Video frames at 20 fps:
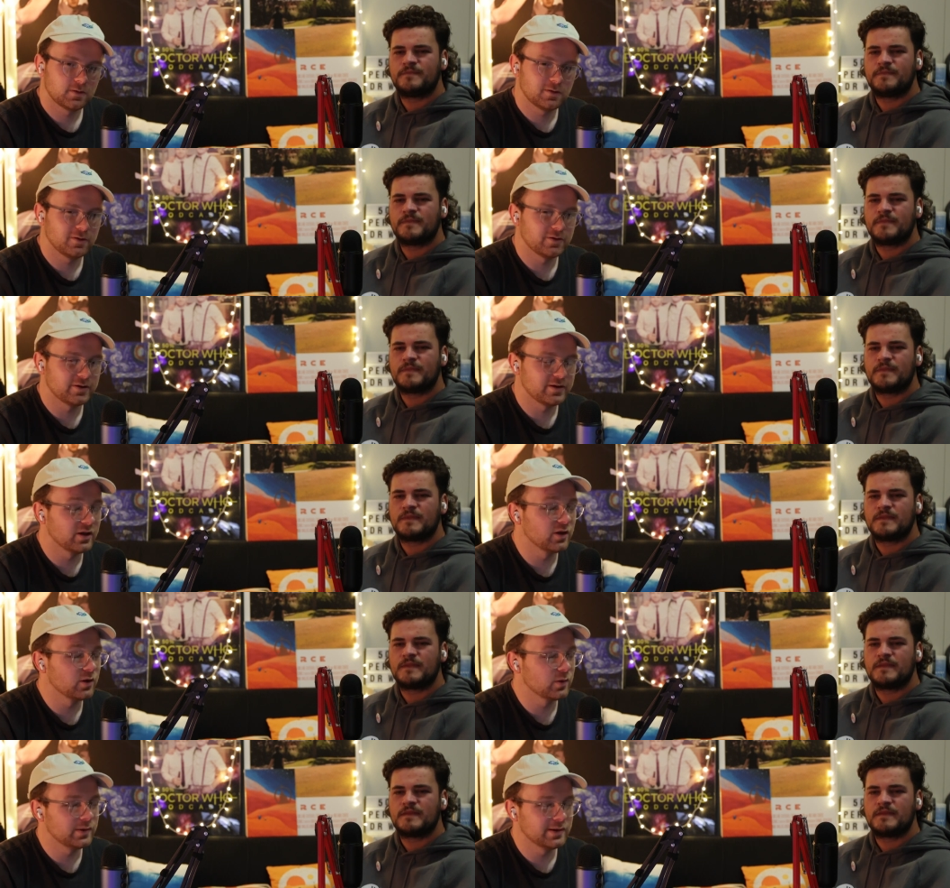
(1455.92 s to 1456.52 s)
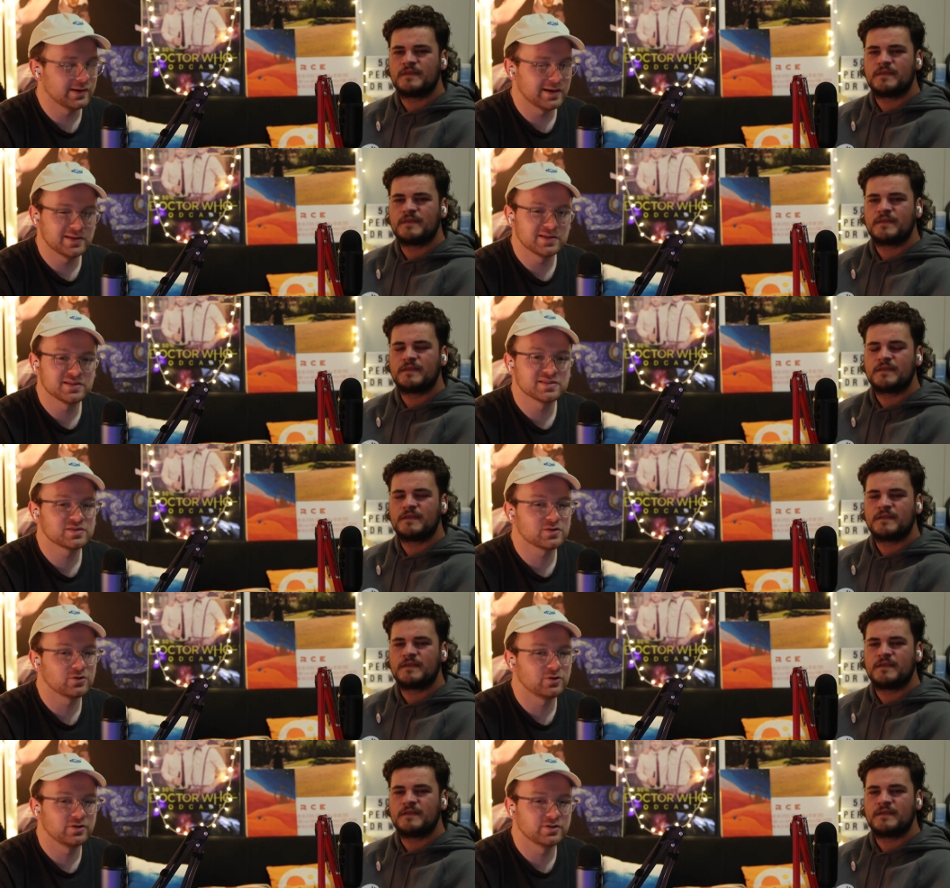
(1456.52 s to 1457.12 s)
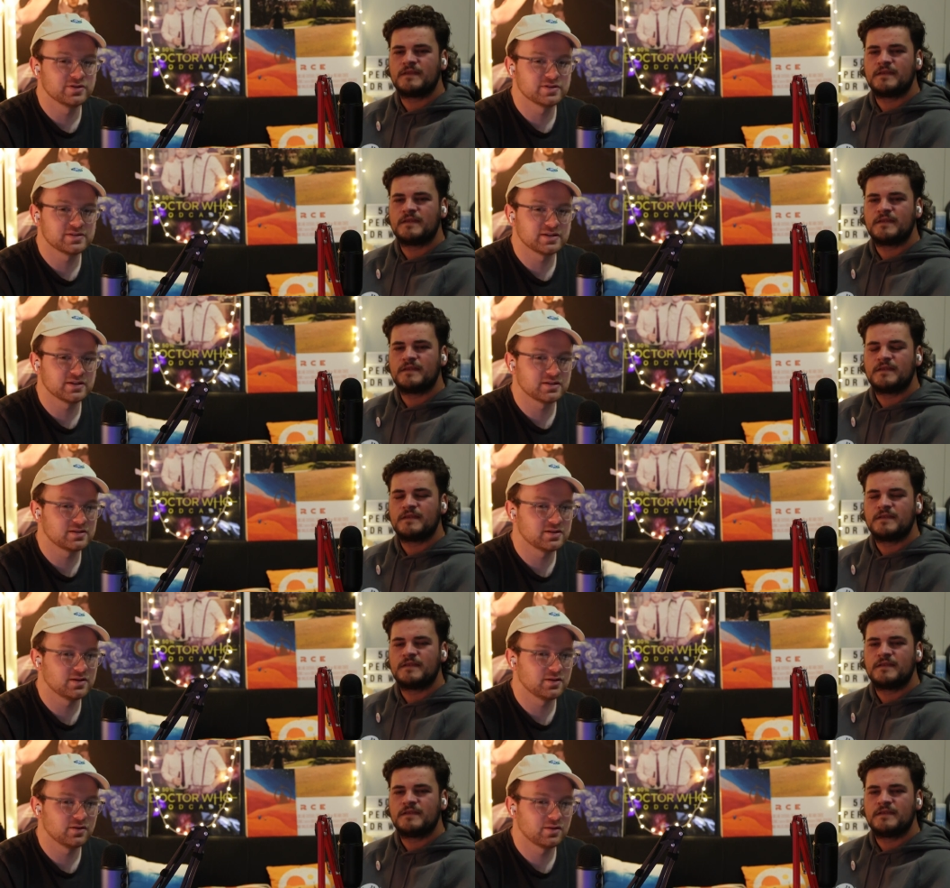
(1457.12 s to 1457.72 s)
Speaker 1: God, I hope we get this score in the
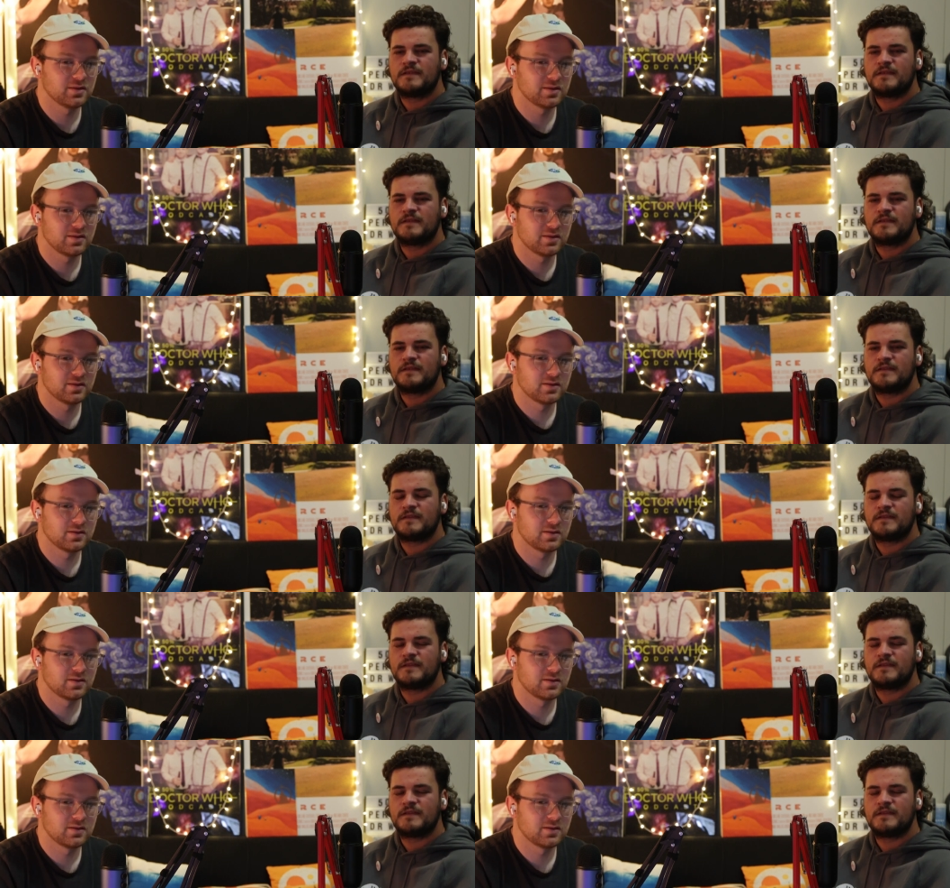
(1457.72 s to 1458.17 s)
60th.